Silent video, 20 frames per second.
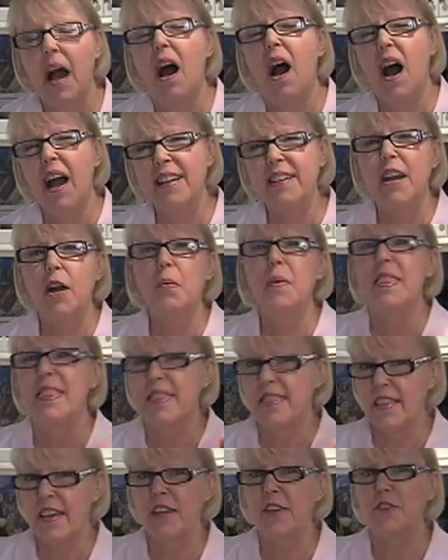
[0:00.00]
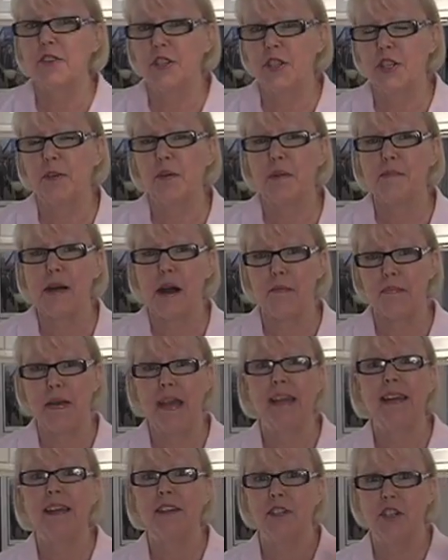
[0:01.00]
I know a thing or two about
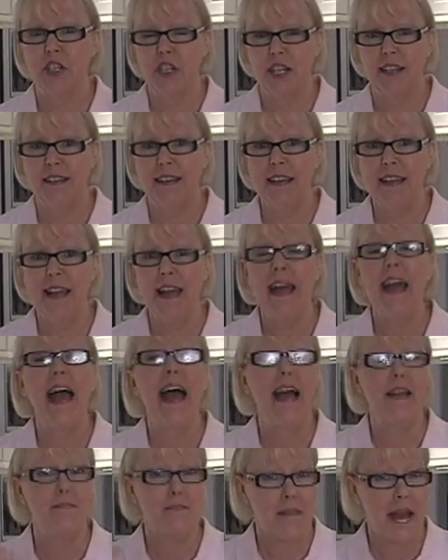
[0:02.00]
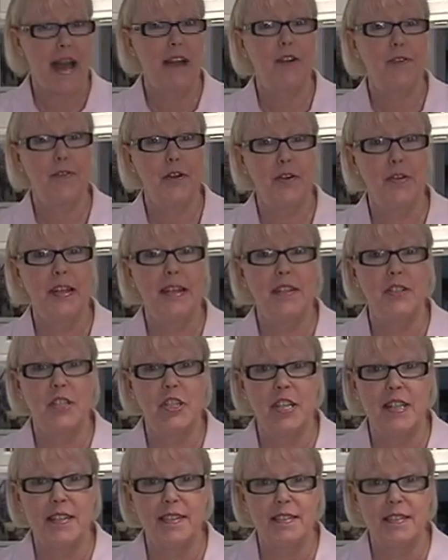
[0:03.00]
making chili and macaroni and
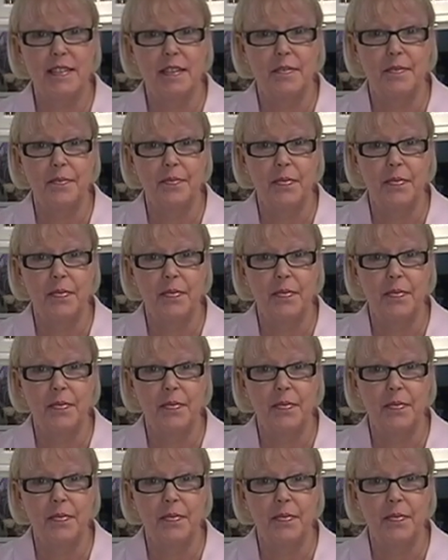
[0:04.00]
cheese.